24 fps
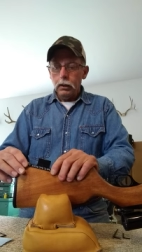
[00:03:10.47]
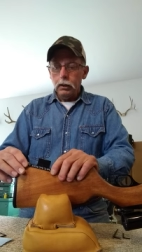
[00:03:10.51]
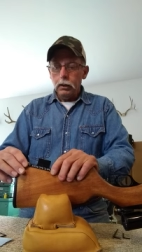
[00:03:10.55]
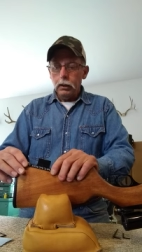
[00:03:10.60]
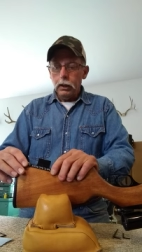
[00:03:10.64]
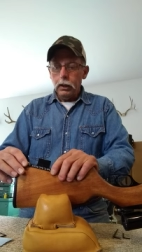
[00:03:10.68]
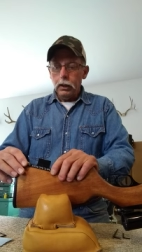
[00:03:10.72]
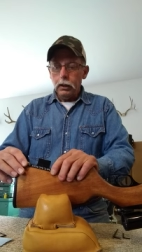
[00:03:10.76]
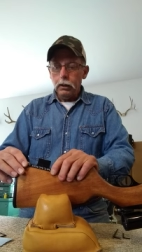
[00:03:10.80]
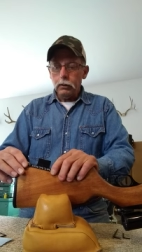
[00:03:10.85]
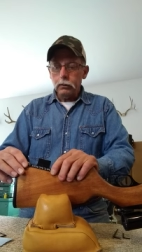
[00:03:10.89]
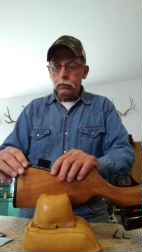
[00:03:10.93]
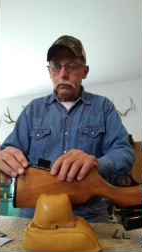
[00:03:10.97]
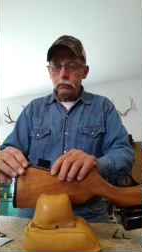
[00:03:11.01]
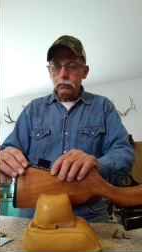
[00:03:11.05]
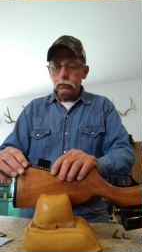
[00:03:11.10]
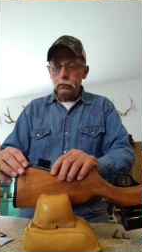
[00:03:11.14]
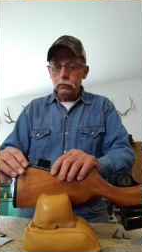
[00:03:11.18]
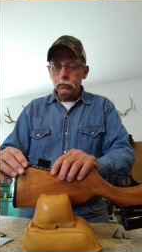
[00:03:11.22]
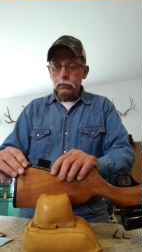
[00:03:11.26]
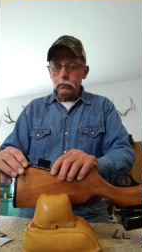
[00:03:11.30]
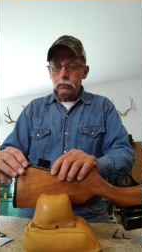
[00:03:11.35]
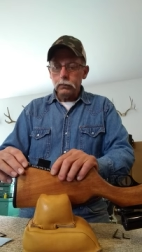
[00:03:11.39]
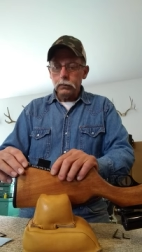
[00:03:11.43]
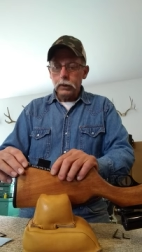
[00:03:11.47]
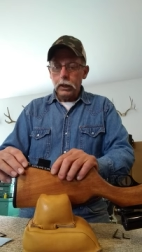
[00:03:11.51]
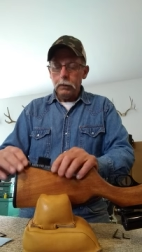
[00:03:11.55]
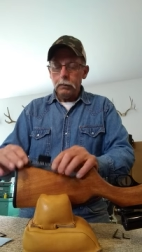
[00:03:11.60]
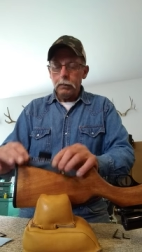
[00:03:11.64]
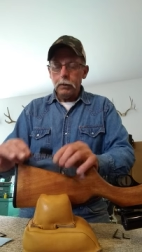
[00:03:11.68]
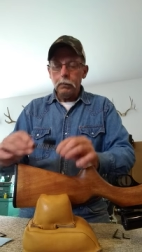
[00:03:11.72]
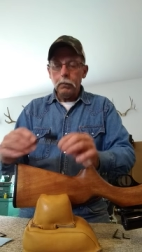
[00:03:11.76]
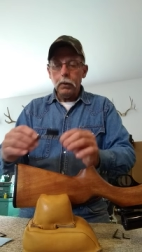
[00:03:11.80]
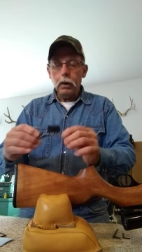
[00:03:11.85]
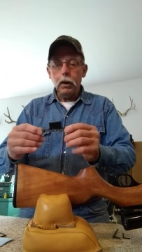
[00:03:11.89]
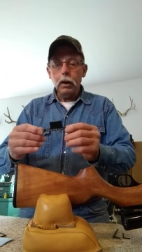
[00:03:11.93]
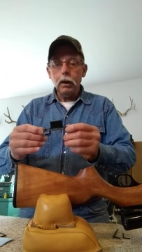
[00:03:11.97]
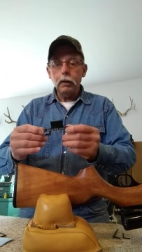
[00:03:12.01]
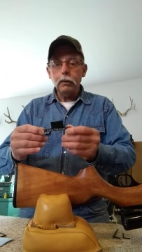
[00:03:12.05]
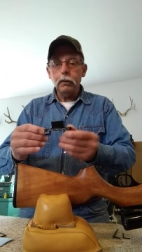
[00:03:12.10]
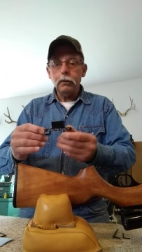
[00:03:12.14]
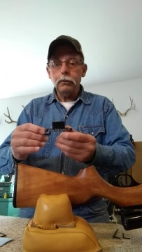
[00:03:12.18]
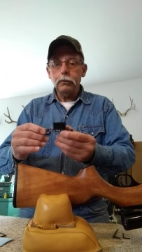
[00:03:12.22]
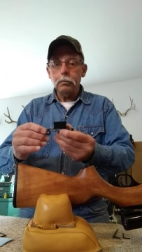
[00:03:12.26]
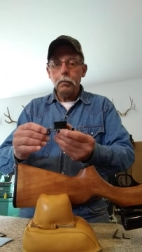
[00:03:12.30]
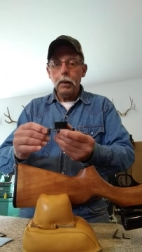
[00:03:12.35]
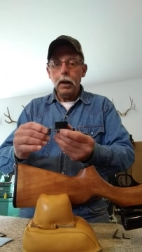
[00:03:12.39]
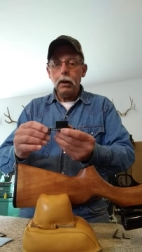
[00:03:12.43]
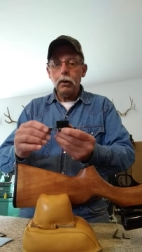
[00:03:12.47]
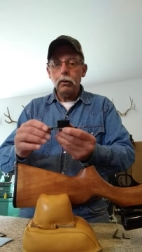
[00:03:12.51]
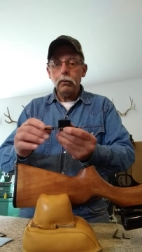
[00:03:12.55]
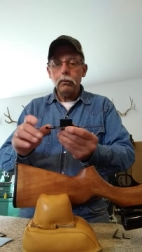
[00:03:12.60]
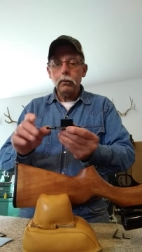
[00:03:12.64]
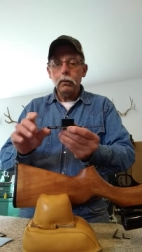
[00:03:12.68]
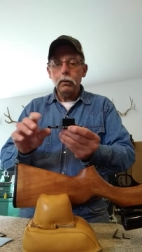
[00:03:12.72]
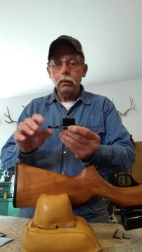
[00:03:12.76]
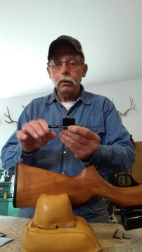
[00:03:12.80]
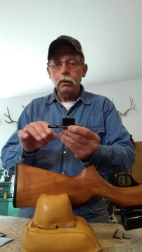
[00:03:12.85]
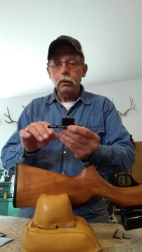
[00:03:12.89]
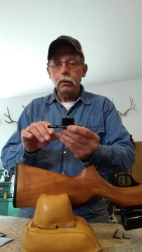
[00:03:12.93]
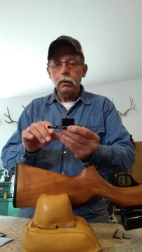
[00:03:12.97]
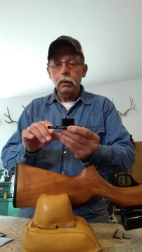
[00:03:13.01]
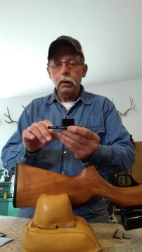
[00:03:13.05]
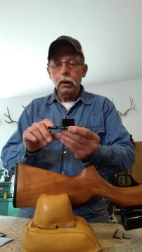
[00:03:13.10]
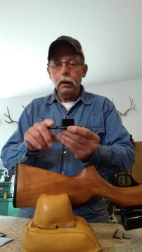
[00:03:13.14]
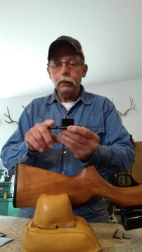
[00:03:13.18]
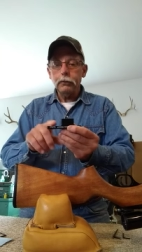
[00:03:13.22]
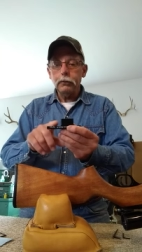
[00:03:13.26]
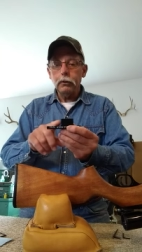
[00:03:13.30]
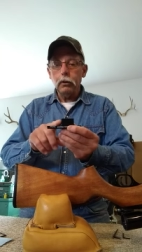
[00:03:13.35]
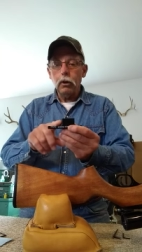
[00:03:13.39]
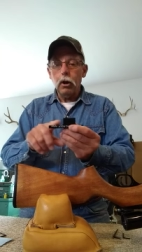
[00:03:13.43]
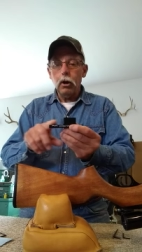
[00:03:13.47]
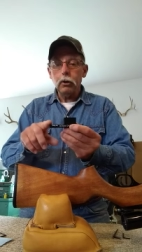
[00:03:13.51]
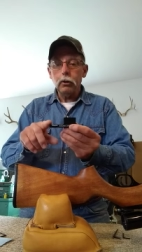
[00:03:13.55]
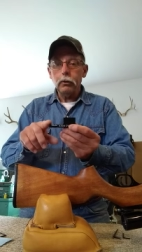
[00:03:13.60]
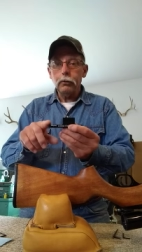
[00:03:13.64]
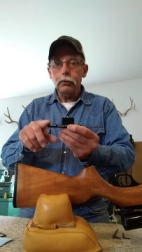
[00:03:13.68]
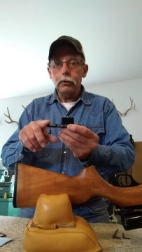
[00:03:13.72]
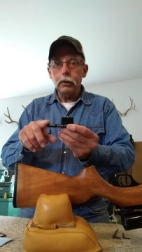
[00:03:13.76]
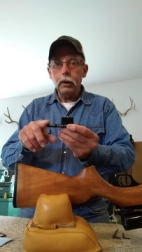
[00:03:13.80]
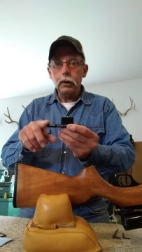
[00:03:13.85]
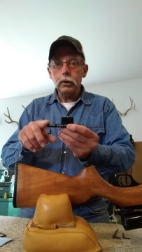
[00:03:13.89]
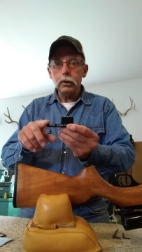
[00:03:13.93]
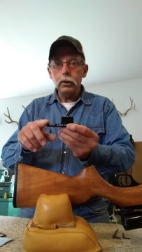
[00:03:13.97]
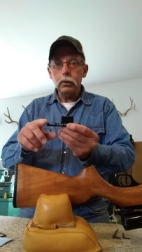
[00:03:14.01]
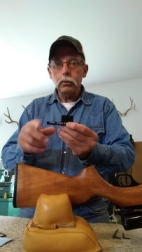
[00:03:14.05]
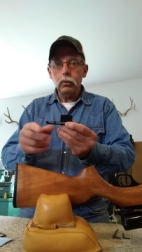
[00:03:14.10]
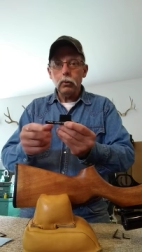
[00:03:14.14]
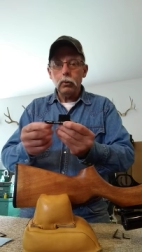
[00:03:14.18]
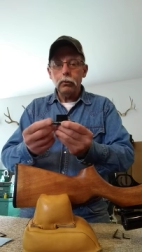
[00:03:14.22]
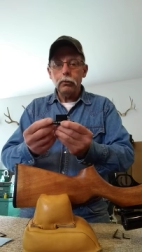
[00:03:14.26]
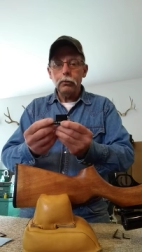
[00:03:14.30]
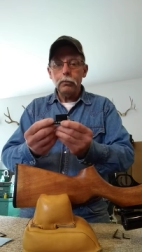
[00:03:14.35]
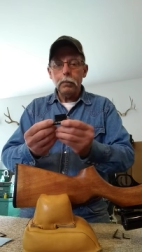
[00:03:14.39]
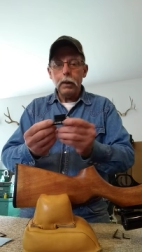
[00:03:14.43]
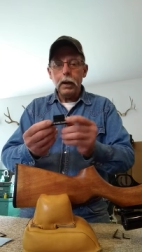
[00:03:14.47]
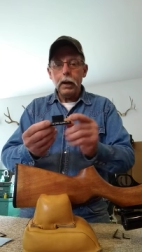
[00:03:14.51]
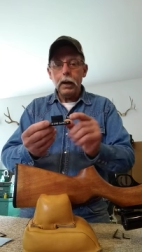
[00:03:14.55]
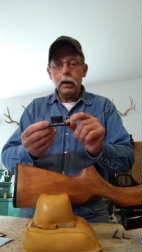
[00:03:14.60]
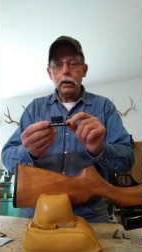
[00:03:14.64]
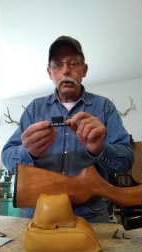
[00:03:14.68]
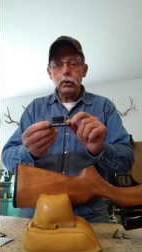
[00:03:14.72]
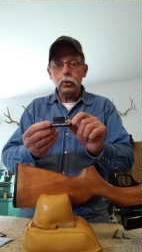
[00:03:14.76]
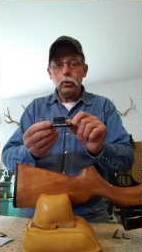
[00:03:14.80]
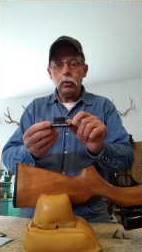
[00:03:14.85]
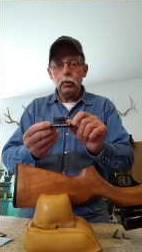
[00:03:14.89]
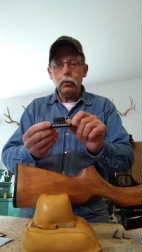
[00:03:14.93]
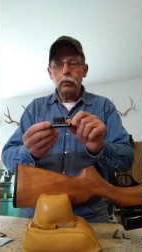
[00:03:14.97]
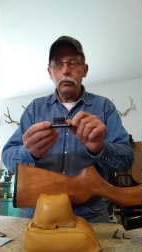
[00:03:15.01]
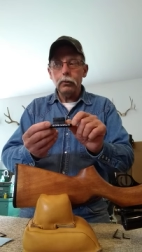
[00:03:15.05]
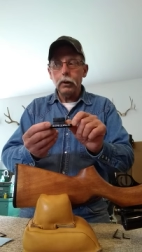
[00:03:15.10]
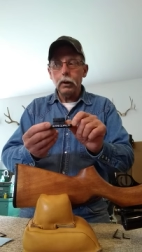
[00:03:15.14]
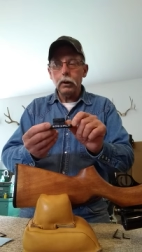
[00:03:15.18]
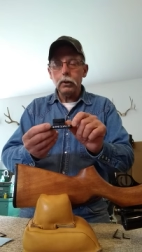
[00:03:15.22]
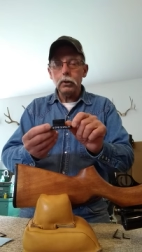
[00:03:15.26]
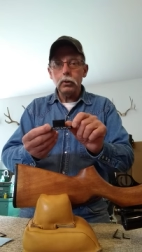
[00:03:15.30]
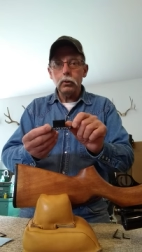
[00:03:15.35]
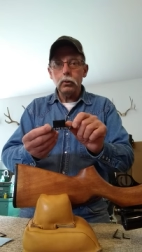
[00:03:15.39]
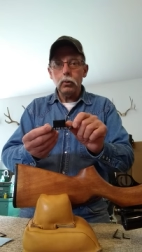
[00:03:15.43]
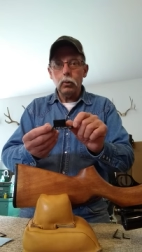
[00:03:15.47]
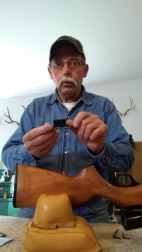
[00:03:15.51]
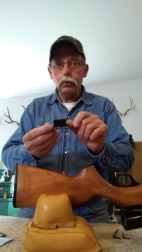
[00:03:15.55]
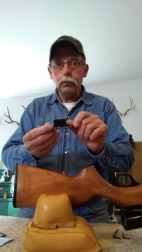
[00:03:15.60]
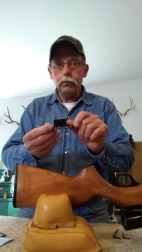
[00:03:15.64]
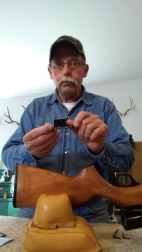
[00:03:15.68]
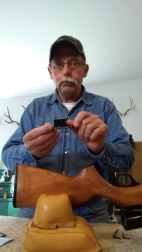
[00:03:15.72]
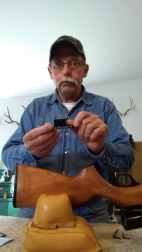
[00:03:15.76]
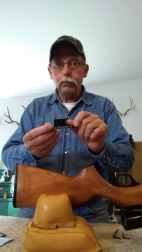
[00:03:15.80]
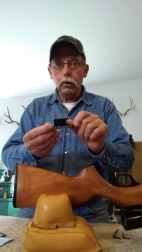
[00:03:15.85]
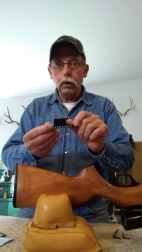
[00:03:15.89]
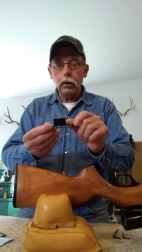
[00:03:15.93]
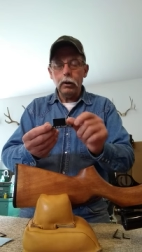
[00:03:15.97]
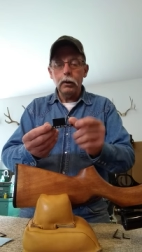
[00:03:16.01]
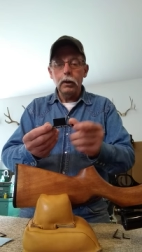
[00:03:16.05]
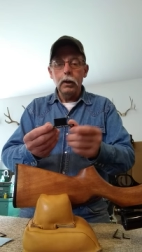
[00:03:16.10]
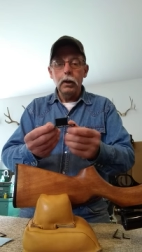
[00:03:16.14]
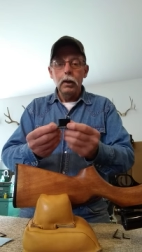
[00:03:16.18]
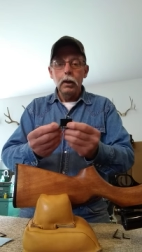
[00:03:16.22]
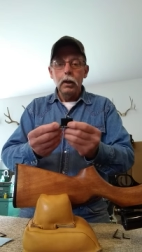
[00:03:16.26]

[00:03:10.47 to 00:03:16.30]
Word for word: Now keep in mind this mount has a longer section towards the back, shorter section towards the front.